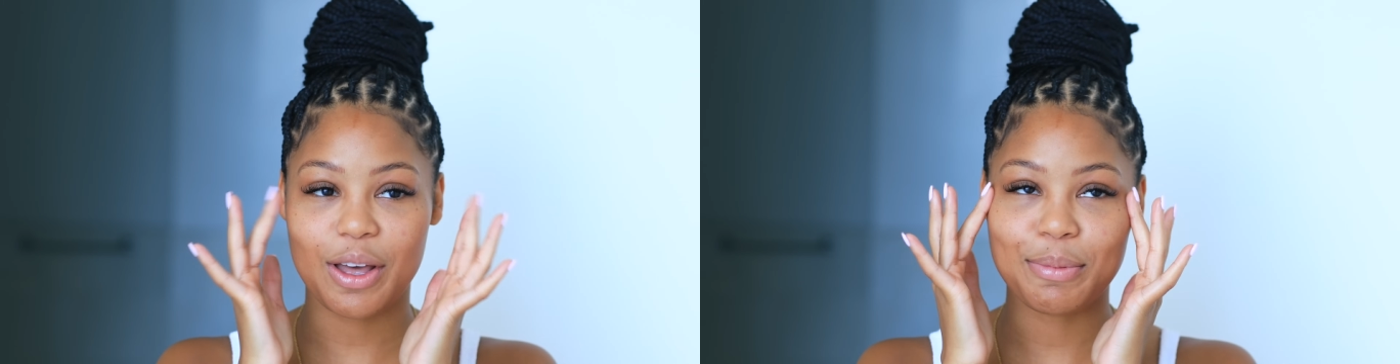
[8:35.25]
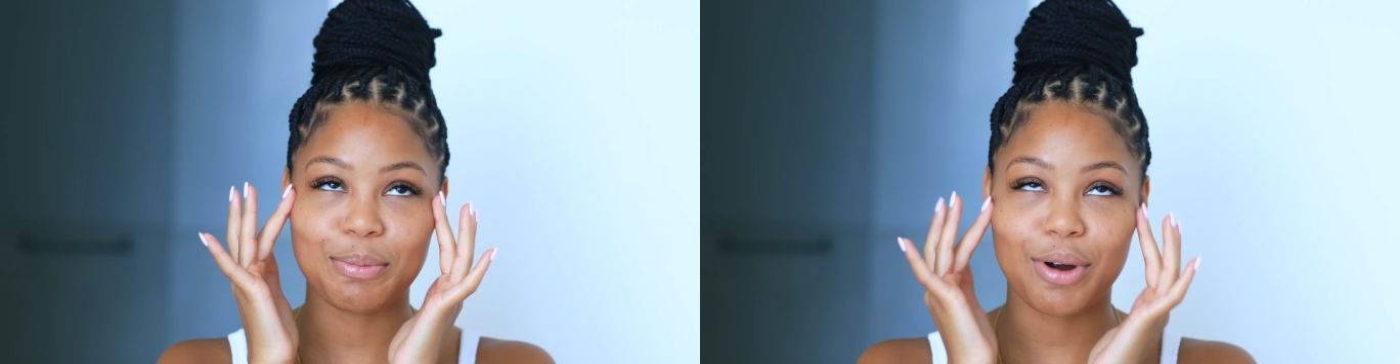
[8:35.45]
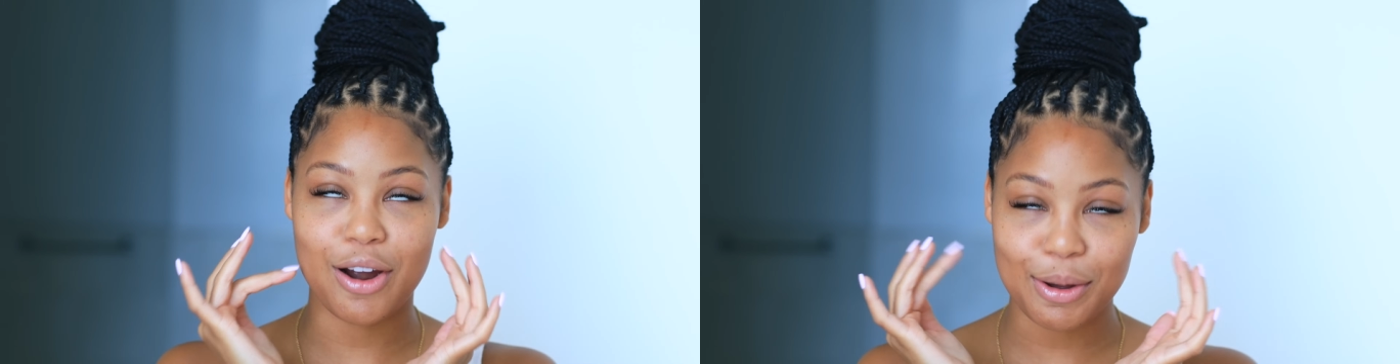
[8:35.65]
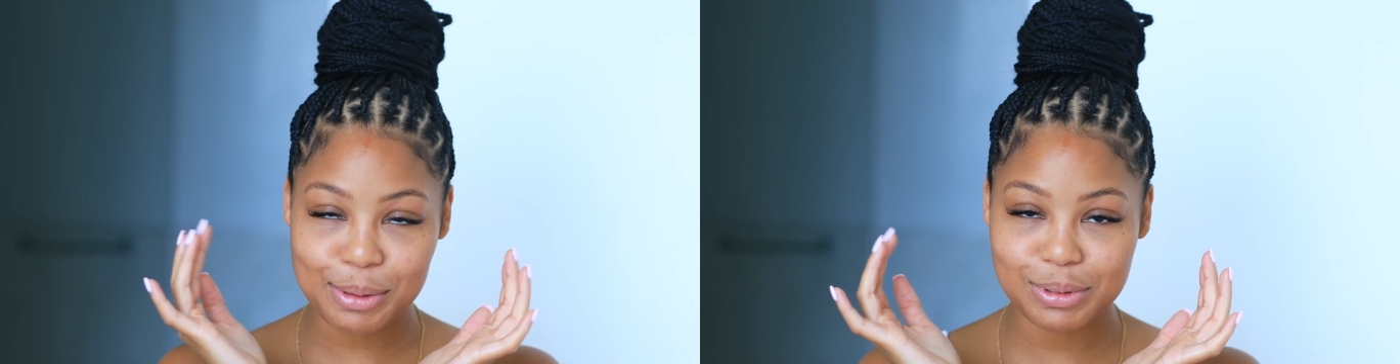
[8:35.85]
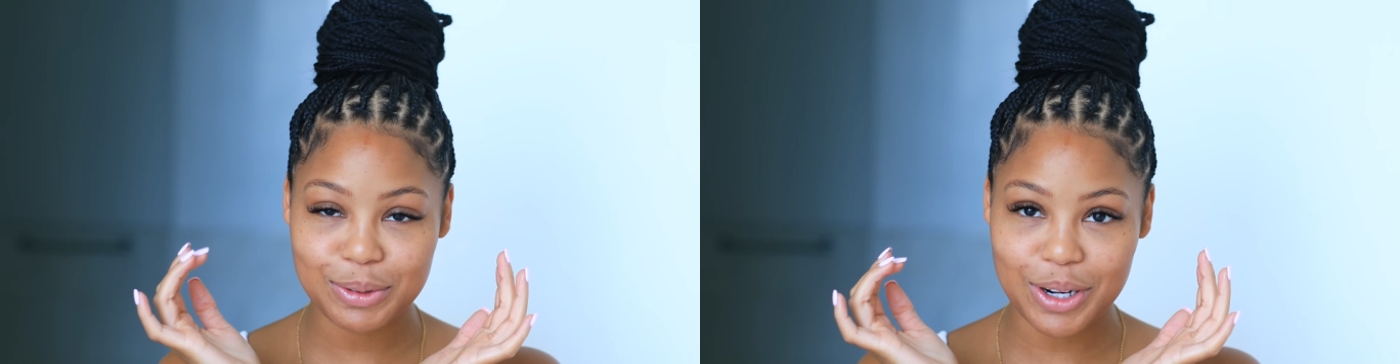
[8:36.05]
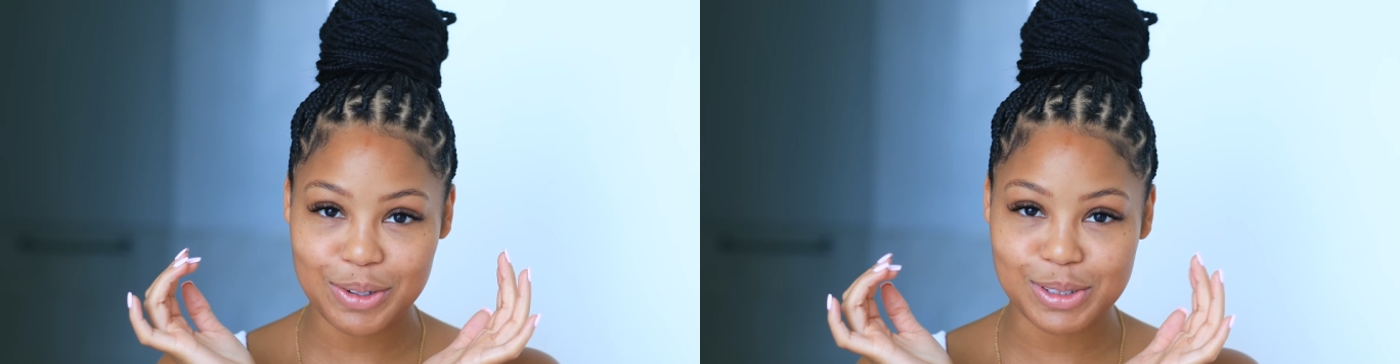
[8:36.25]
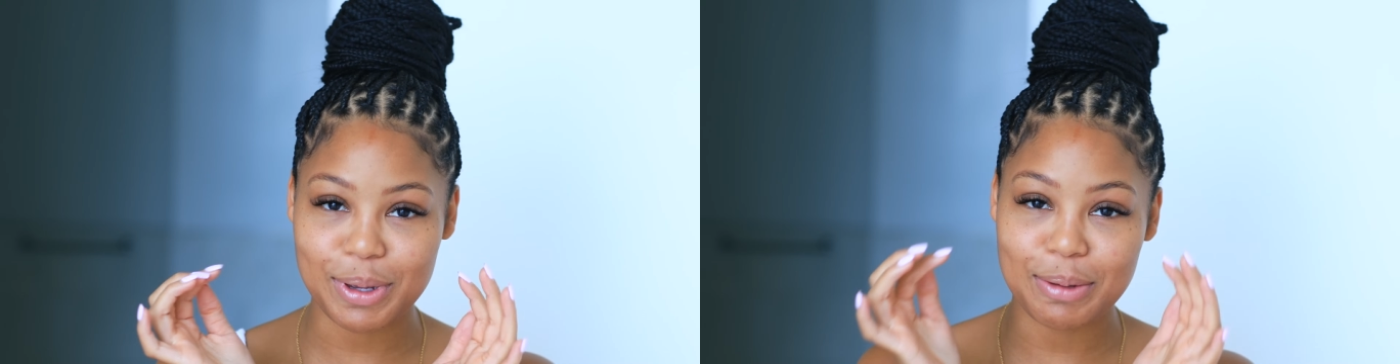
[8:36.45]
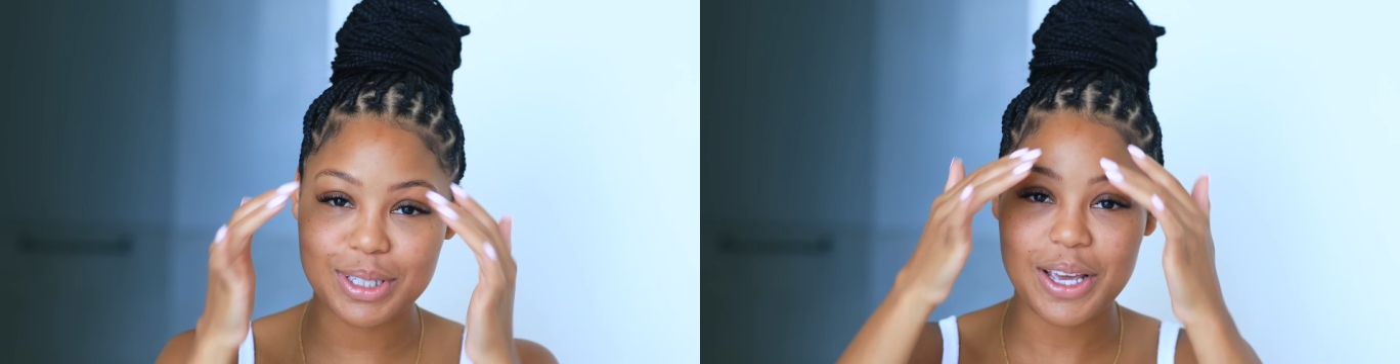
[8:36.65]
I mean, probably when I was a
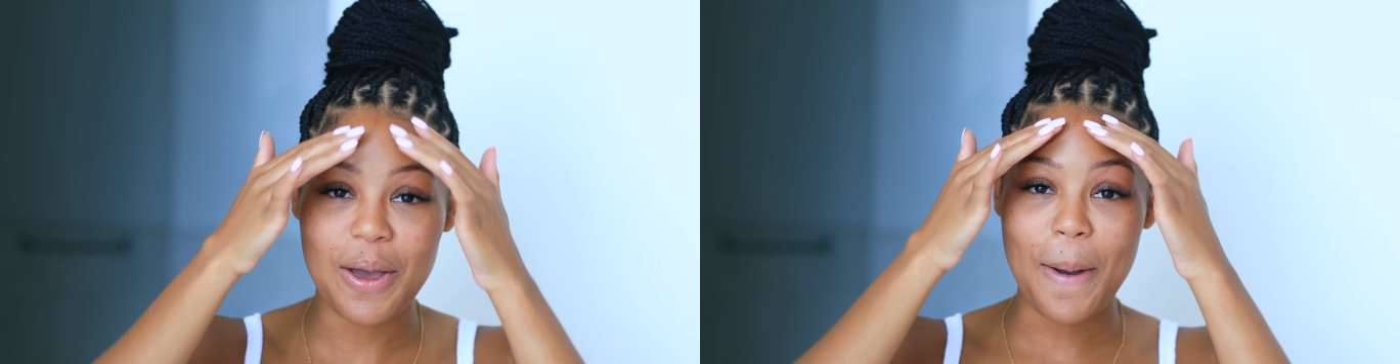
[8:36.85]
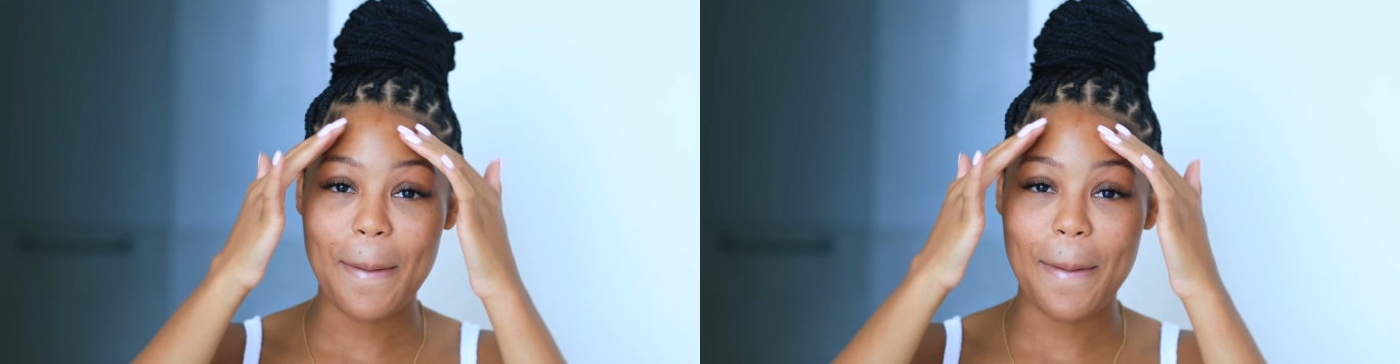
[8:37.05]
baby,